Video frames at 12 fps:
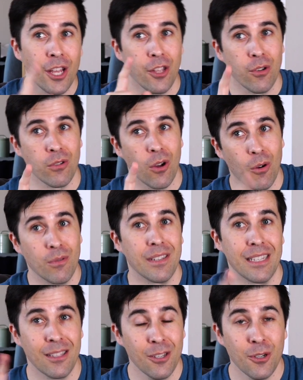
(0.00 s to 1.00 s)
you'll
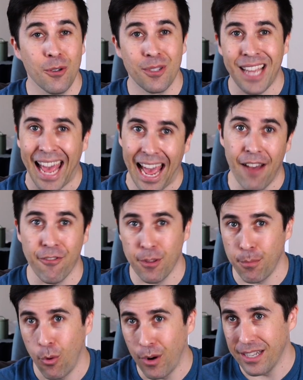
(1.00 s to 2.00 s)
only lose half the
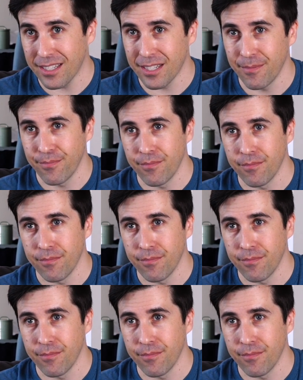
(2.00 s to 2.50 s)
points.